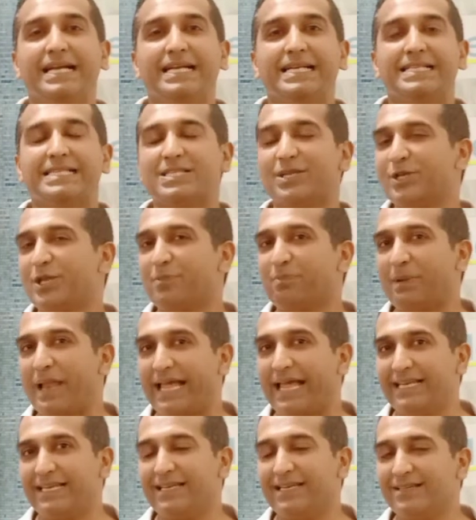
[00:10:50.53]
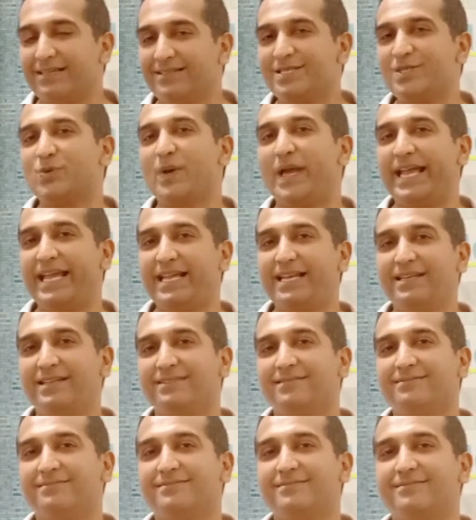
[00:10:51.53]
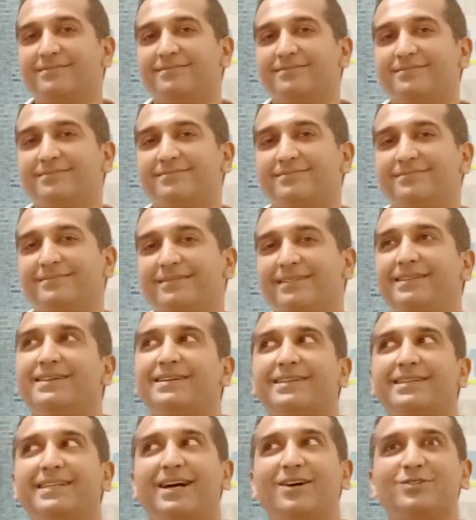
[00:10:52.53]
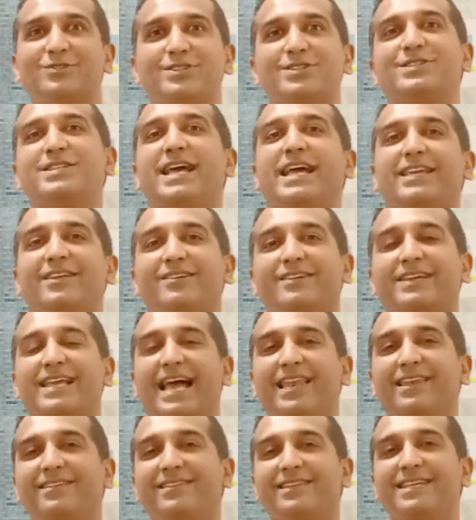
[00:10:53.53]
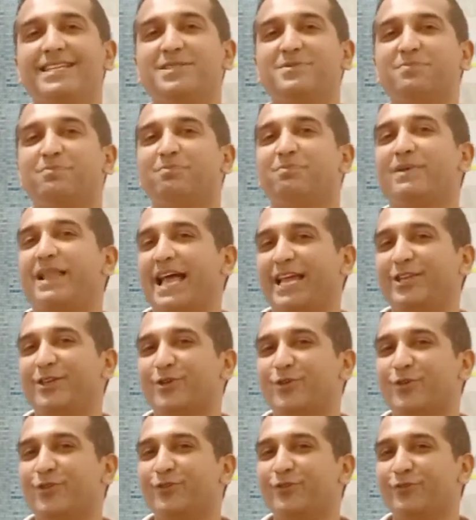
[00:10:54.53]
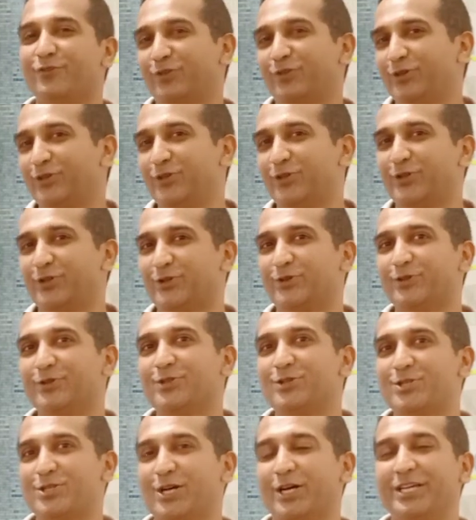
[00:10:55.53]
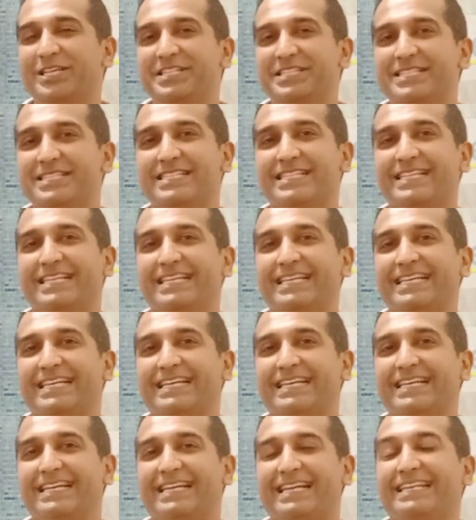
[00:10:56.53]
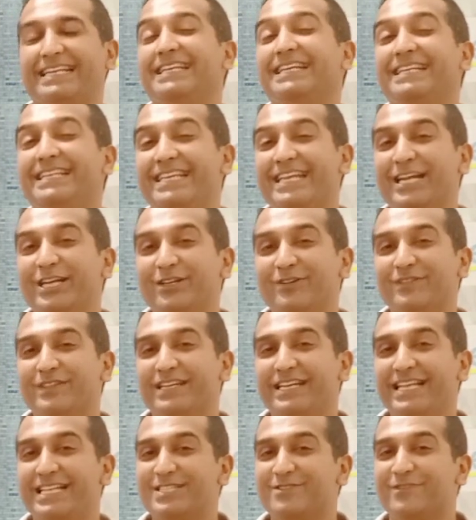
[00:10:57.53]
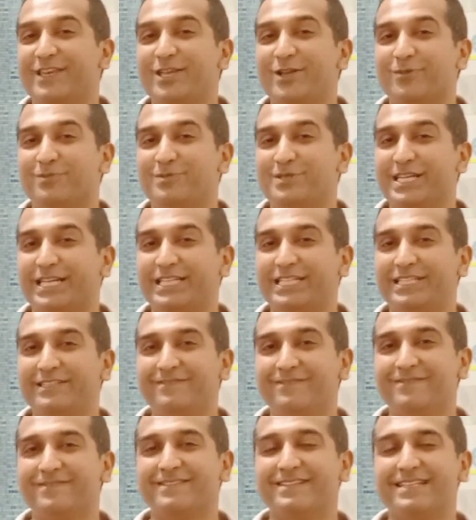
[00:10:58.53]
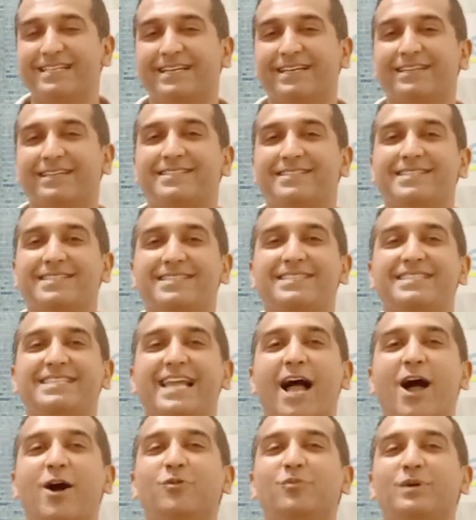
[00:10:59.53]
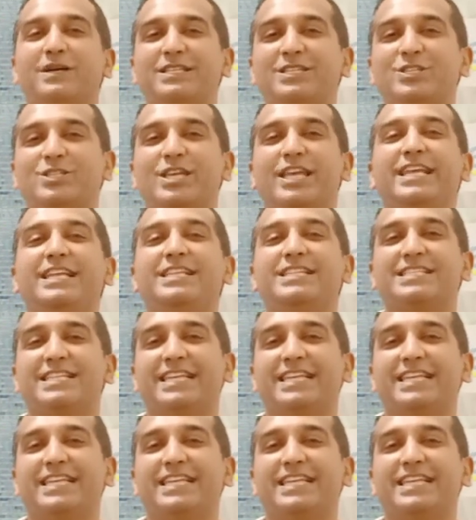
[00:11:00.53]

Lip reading: So you're planning to lose weight, learn how to track your calories, plan your own food to your own choice, and in the end of the day, it's very objective. Just see how much change